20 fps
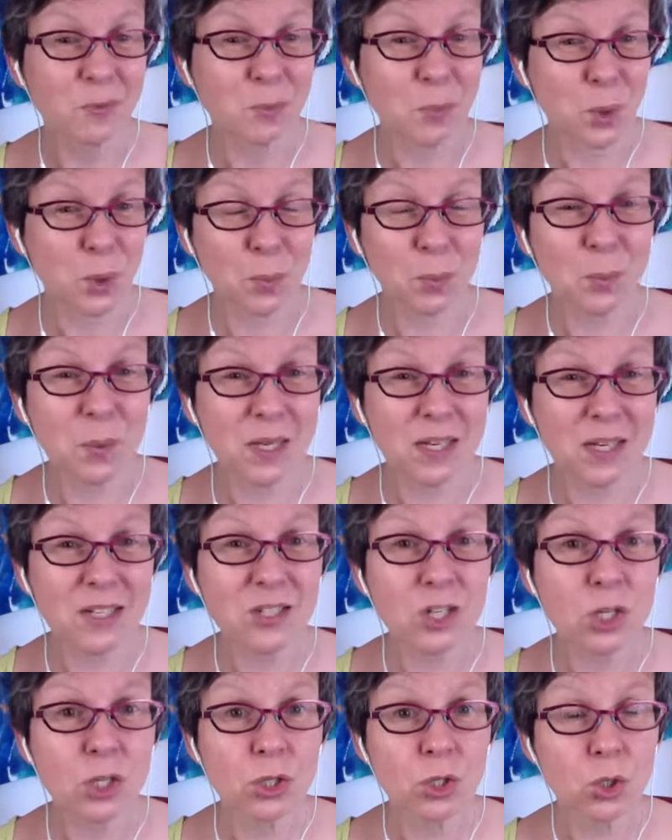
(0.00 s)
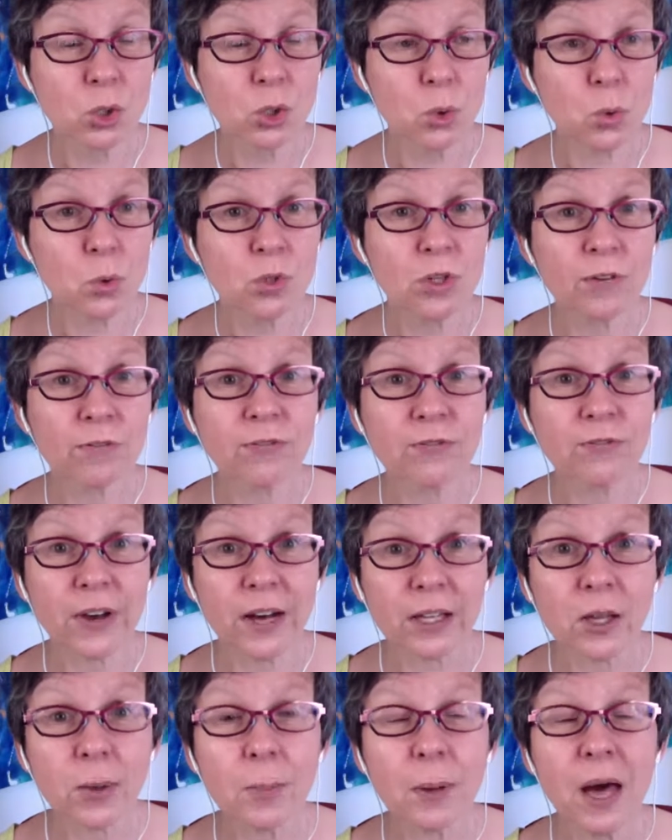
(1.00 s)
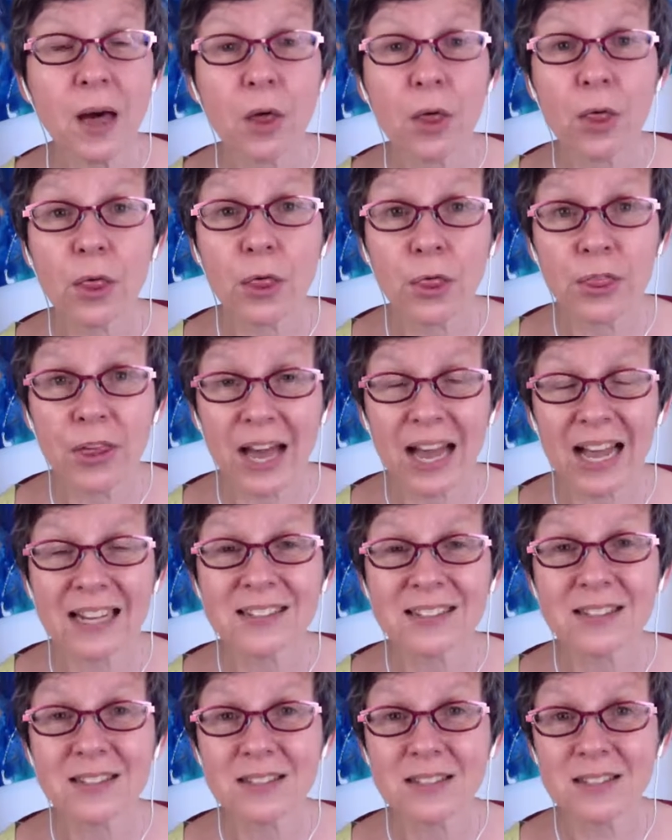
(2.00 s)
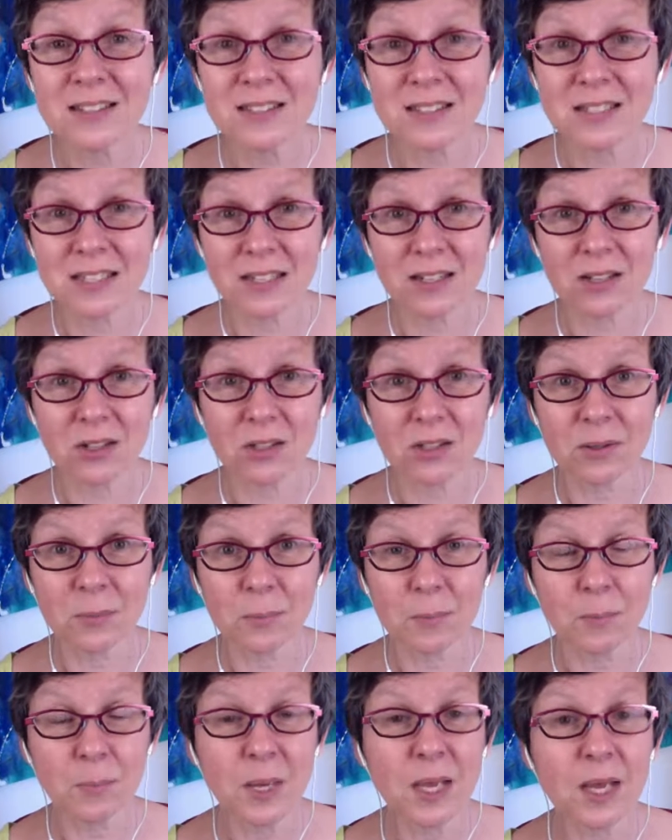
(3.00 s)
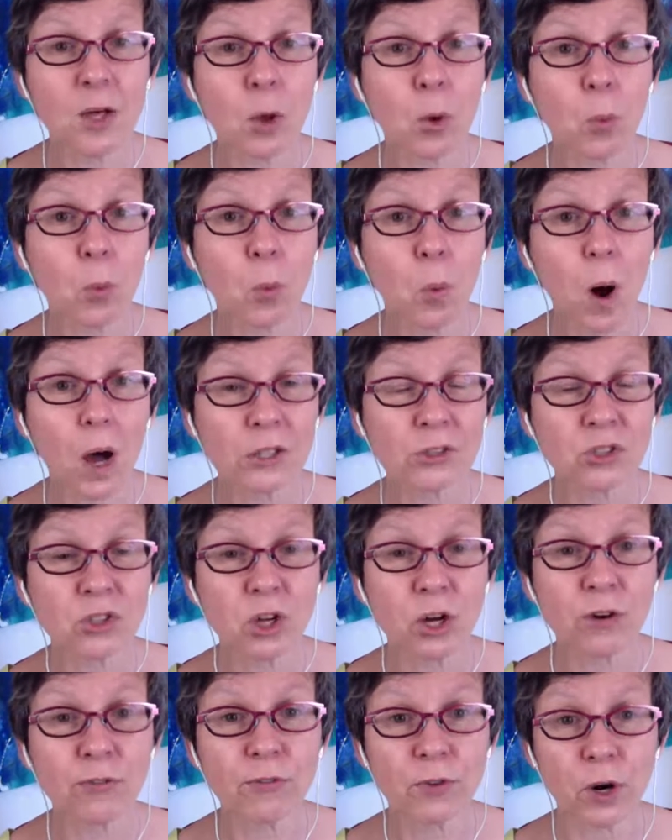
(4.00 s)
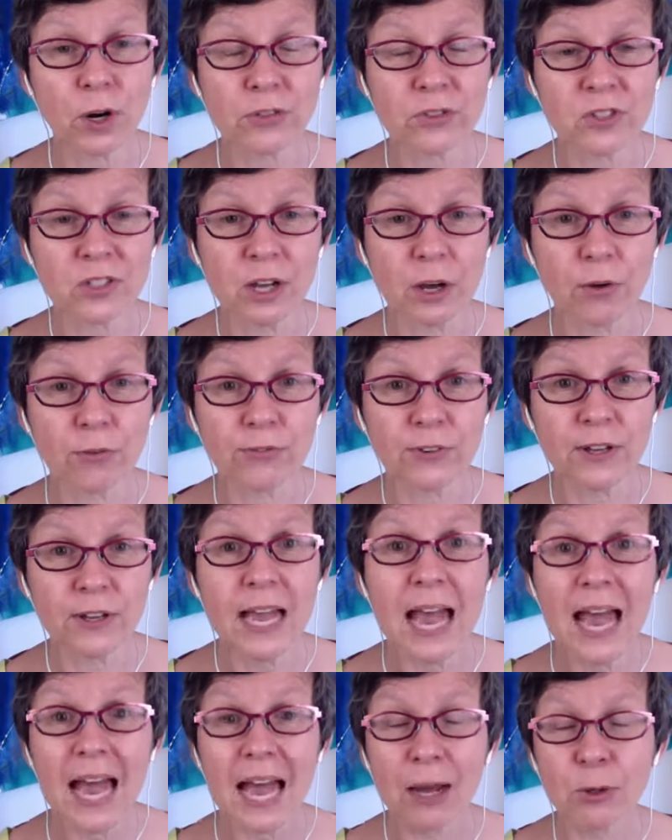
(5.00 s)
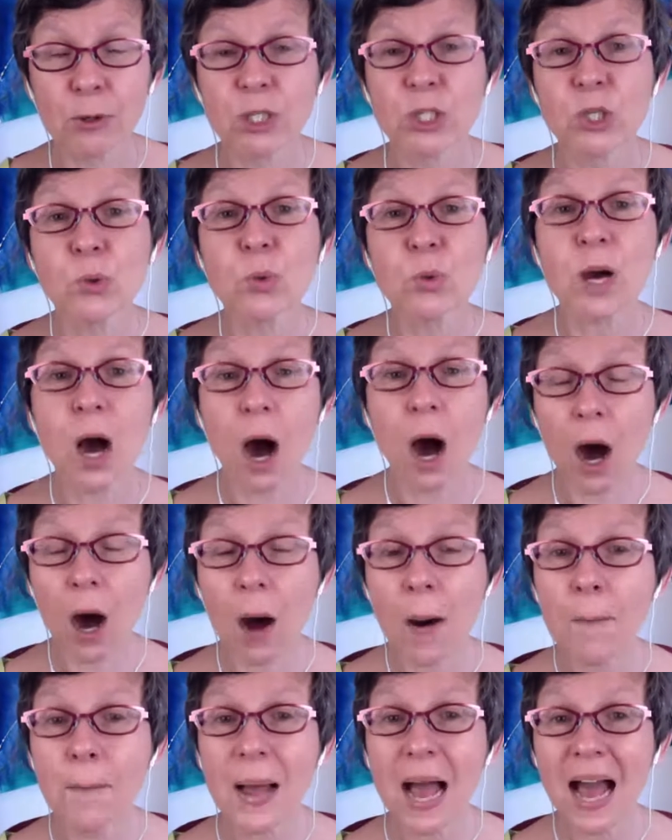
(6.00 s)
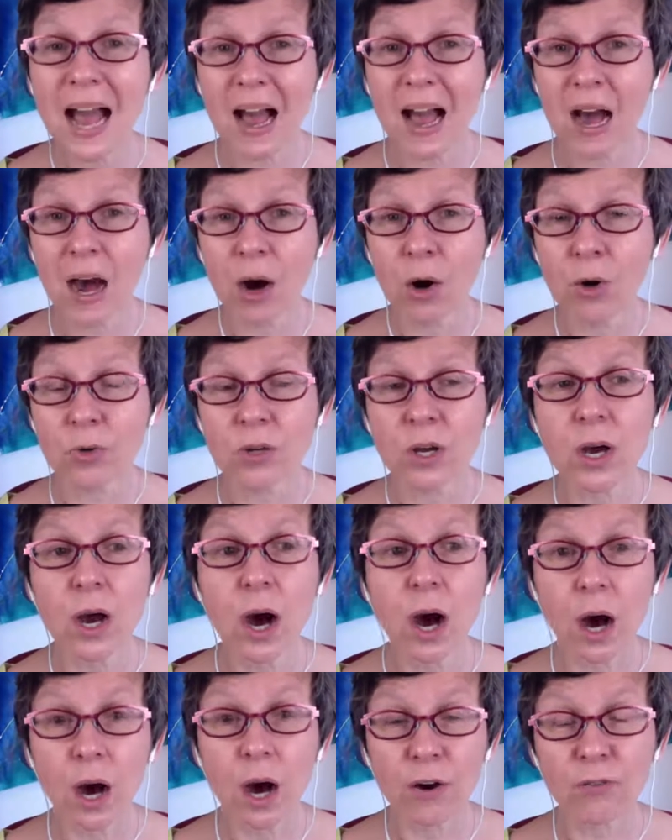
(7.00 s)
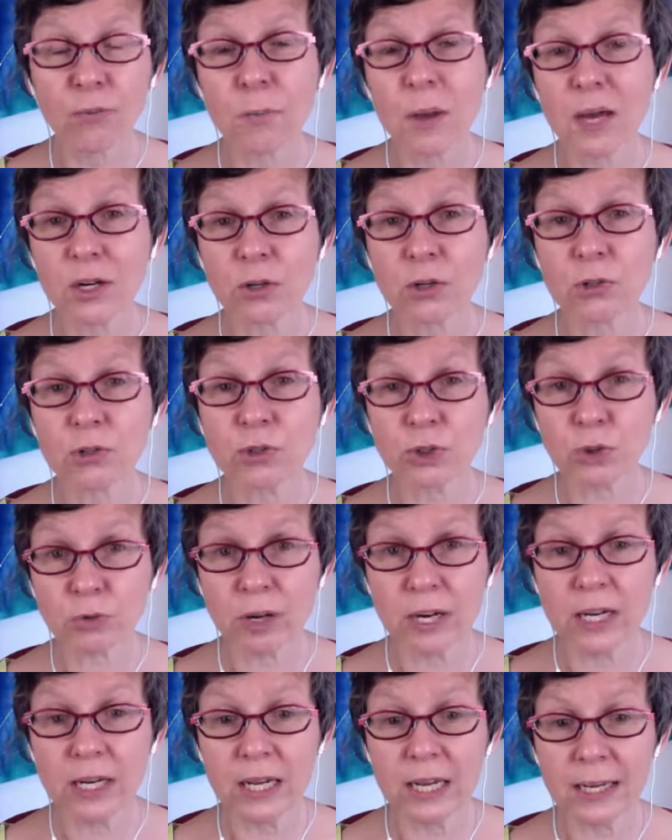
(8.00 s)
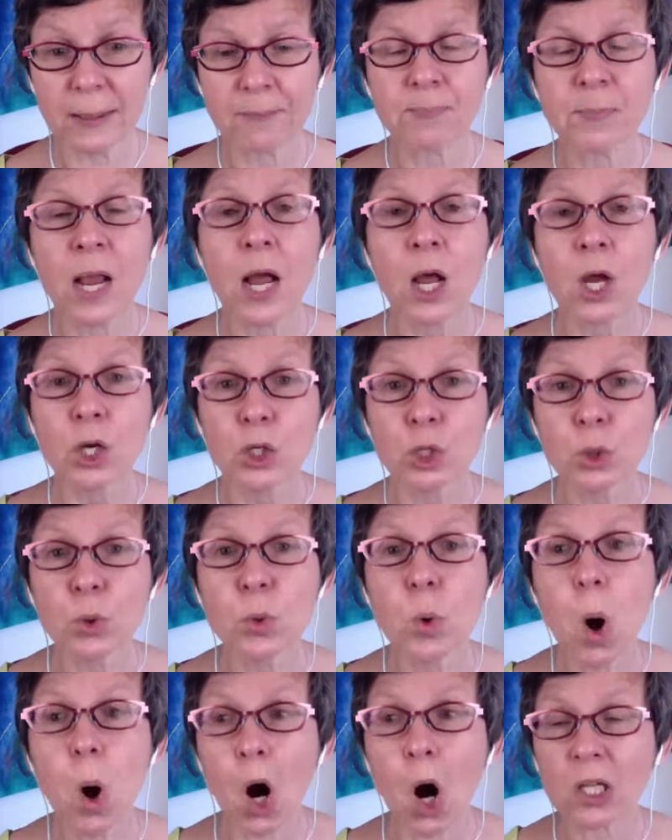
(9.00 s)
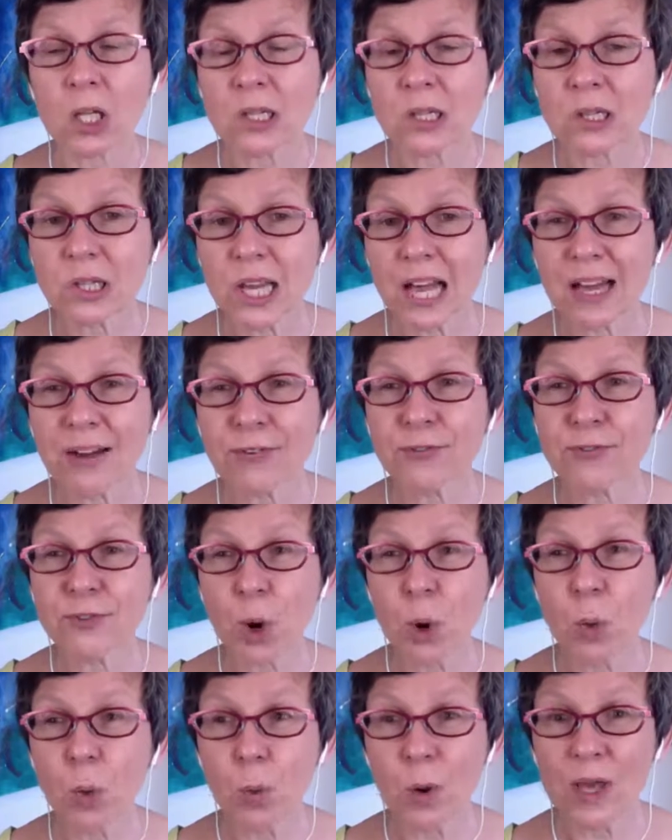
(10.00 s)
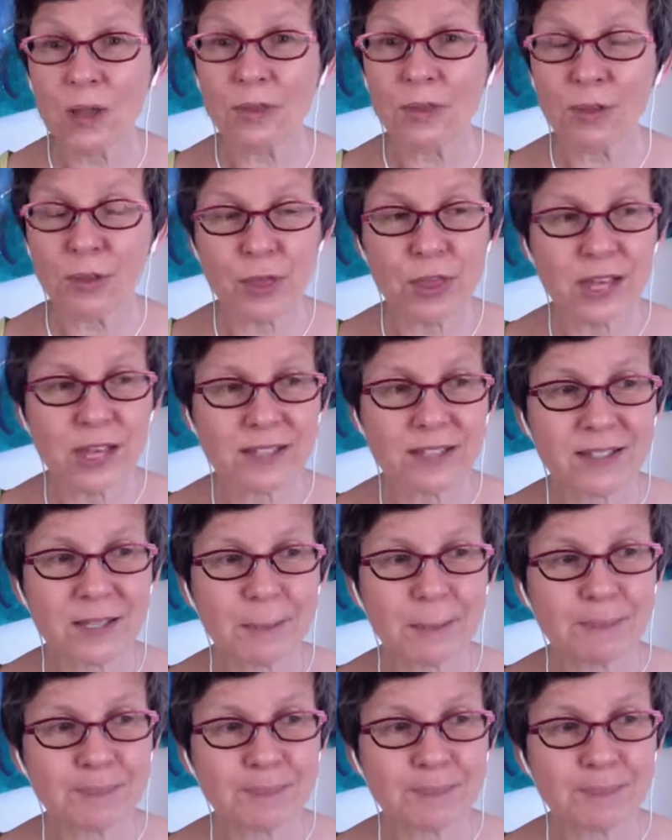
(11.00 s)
permitted to develop that skill, being a watchdog for ourselves. And when you come out of medical training, you are left with this